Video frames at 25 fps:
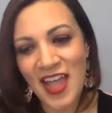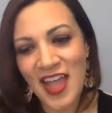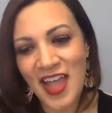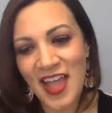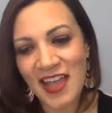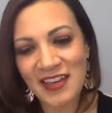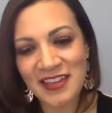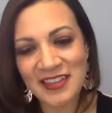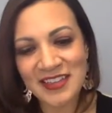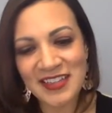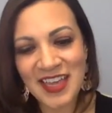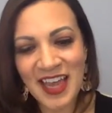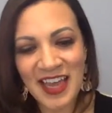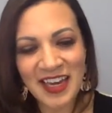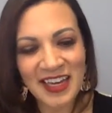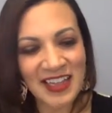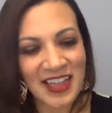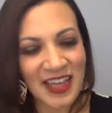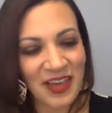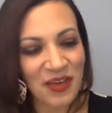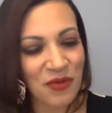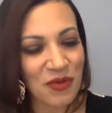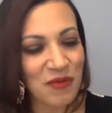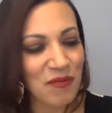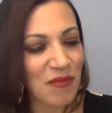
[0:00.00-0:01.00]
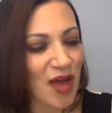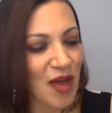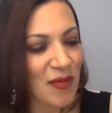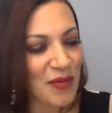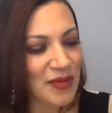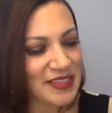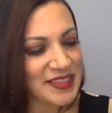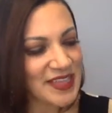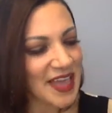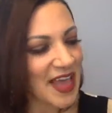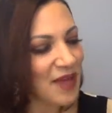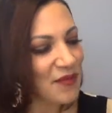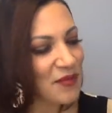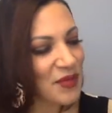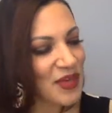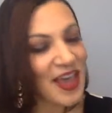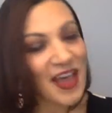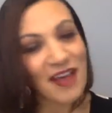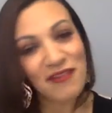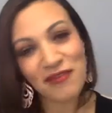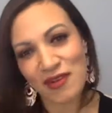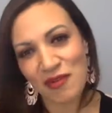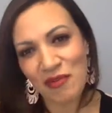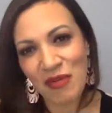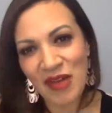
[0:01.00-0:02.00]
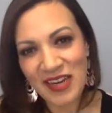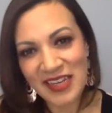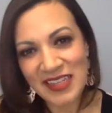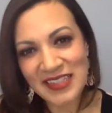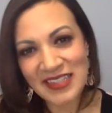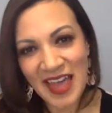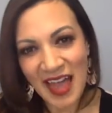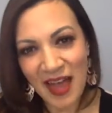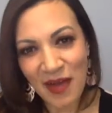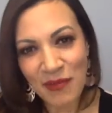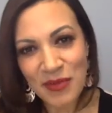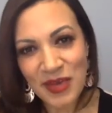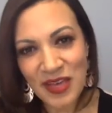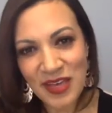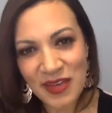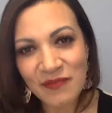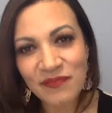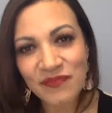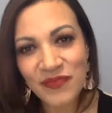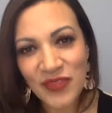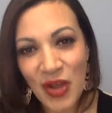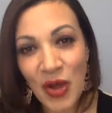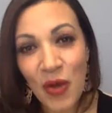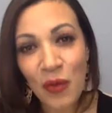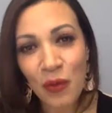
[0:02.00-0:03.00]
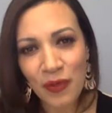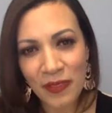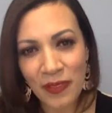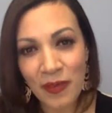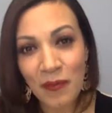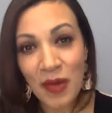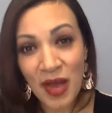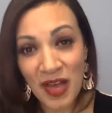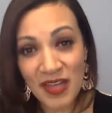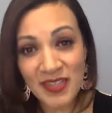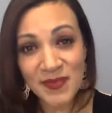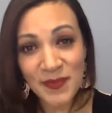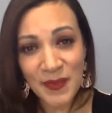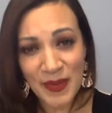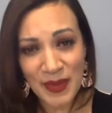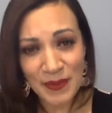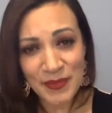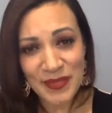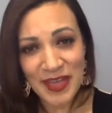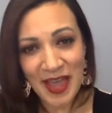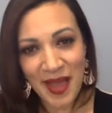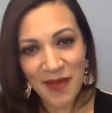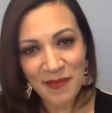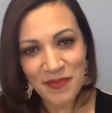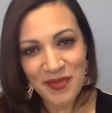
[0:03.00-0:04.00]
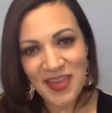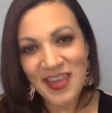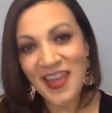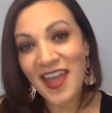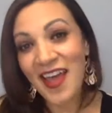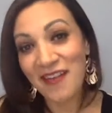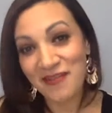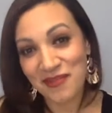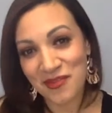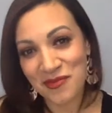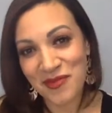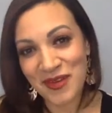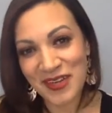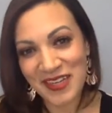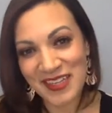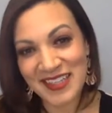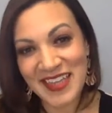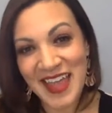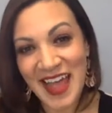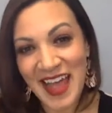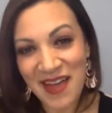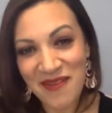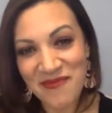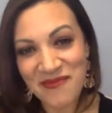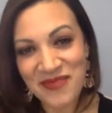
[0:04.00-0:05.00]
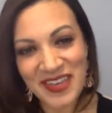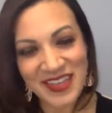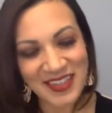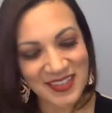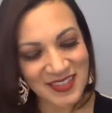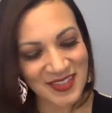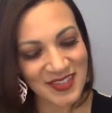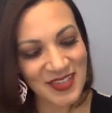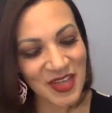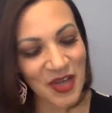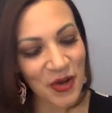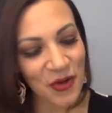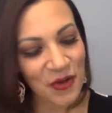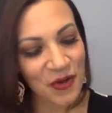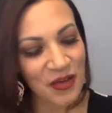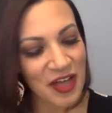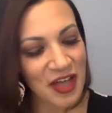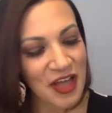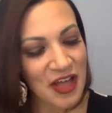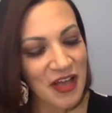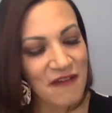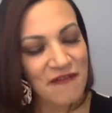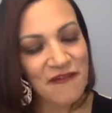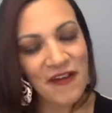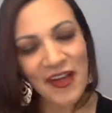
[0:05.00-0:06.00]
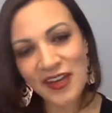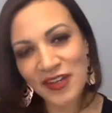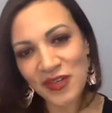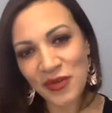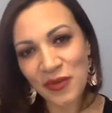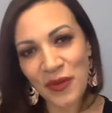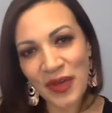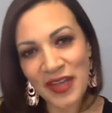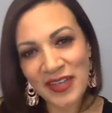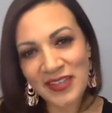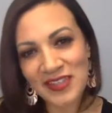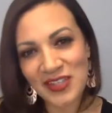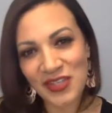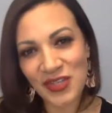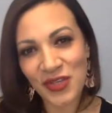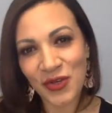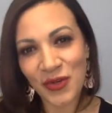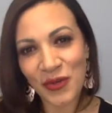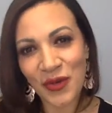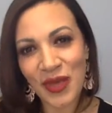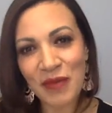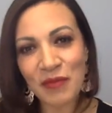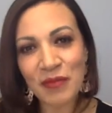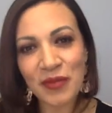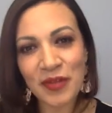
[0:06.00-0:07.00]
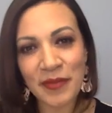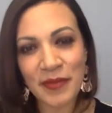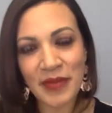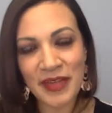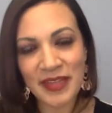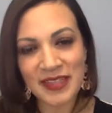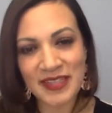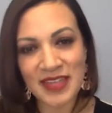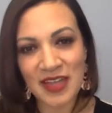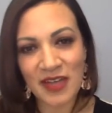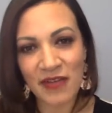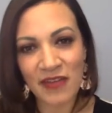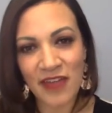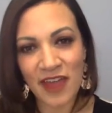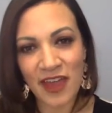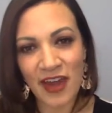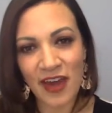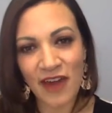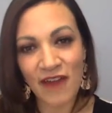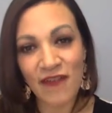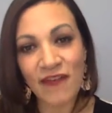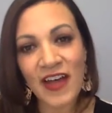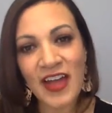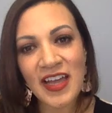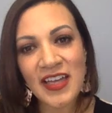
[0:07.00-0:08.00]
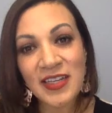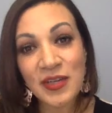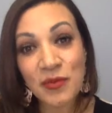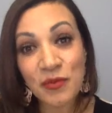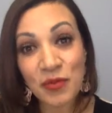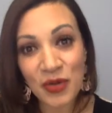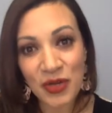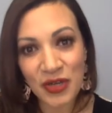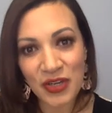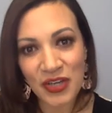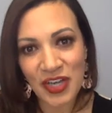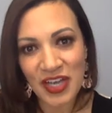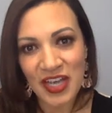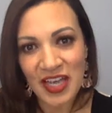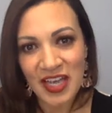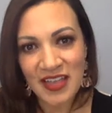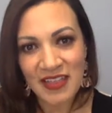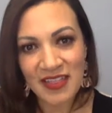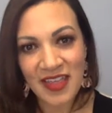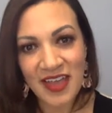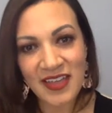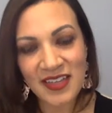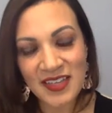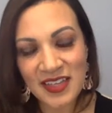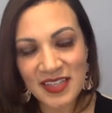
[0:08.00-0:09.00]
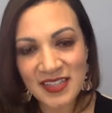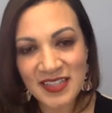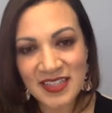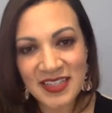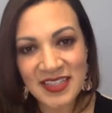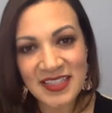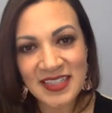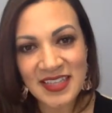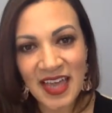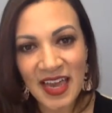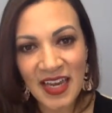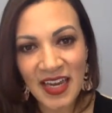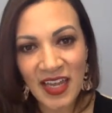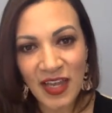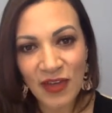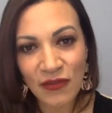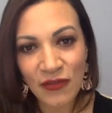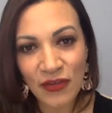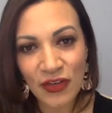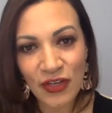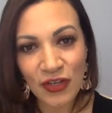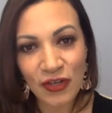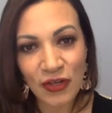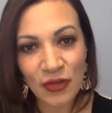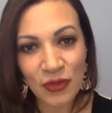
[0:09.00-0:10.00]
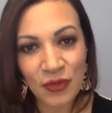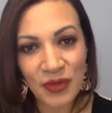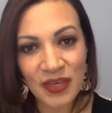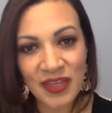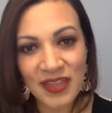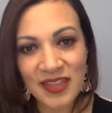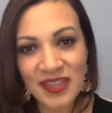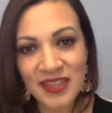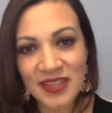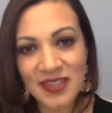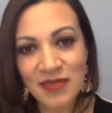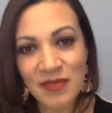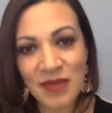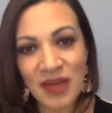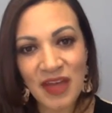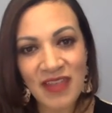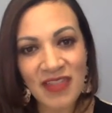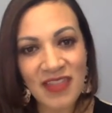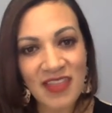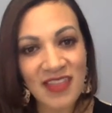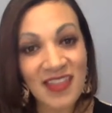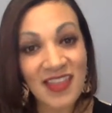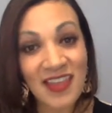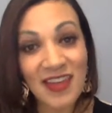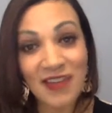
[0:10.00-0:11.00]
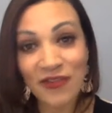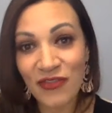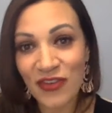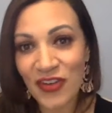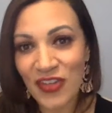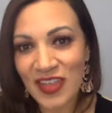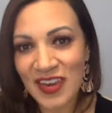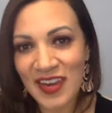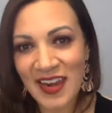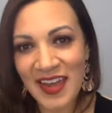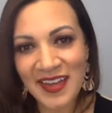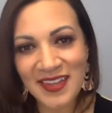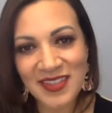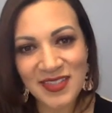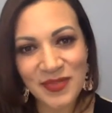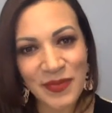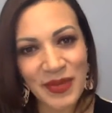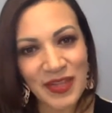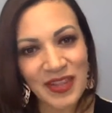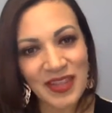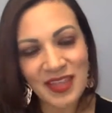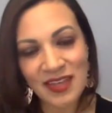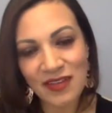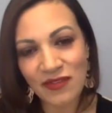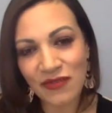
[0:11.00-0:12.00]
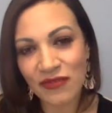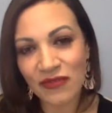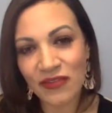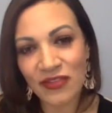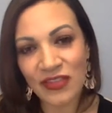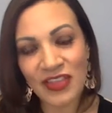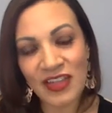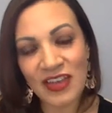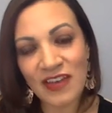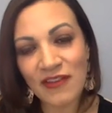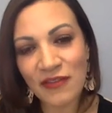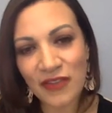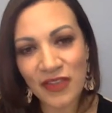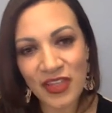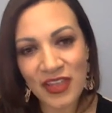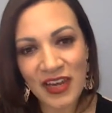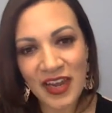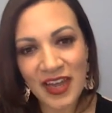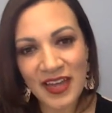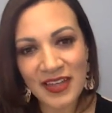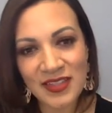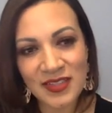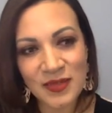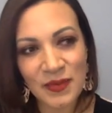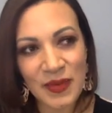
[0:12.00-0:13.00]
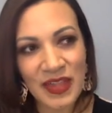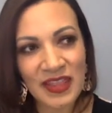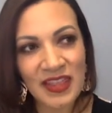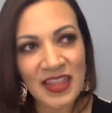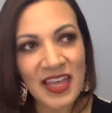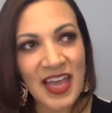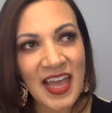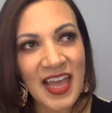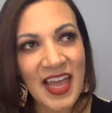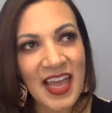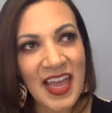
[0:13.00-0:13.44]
And it's kind of like when mama's happy, everybody's happy. When the boss babe's happy, everybody's happy. So find a way to implement self-care. Find a book that is exciting for you to read this month, and then for the next month, and then for the next month.